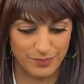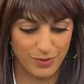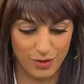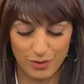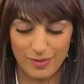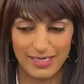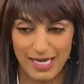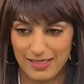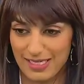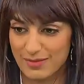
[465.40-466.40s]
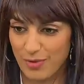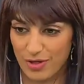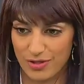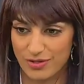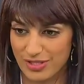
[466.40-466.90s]
European allies,
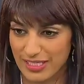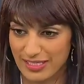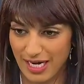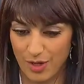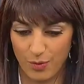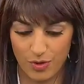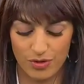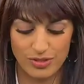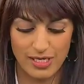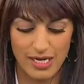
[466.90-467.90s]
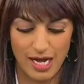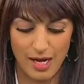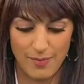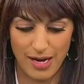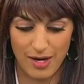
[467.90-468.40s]
partners, the entire world
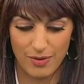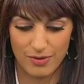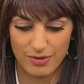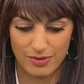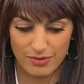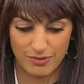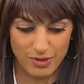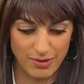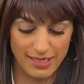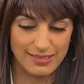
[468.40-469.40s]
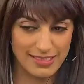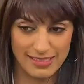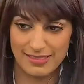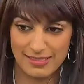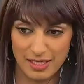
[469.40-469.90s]
about the United
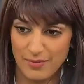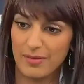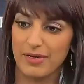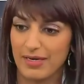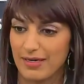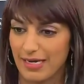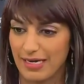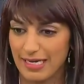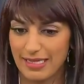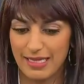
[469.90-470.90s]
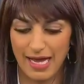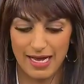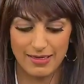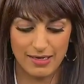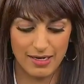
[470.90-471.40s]
States' commitment. And in
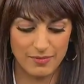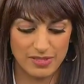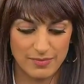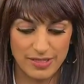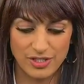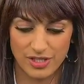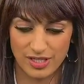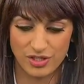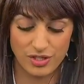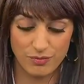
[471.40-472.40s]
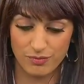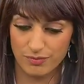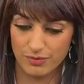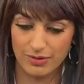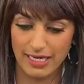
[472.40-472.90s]
that um, speech, I think she
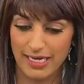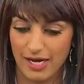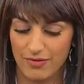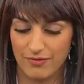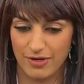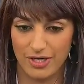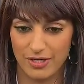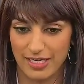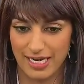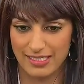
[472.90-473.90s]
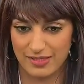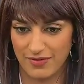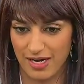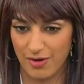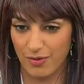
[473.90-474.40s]
laid out a very good case of
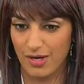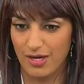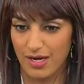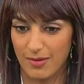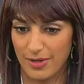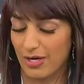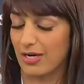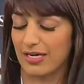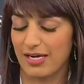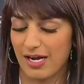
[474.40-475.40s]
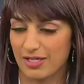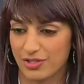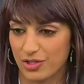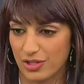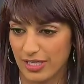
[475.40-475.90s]
how America cannot
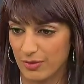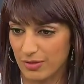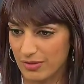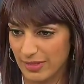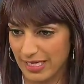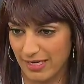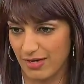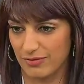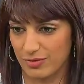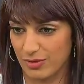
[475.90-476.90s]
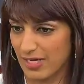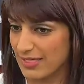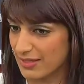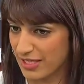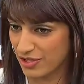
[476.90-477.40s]
turn inward. We cannot resort to
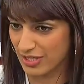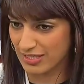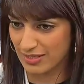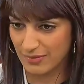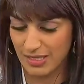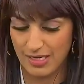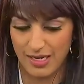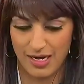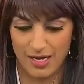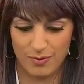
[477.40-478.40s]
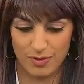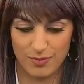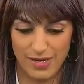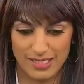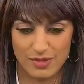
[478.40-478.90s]
isolationism. Uh, we're
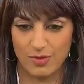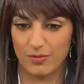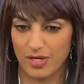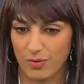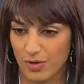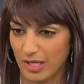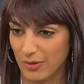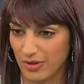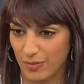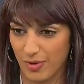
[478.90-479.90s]
best when we are working with our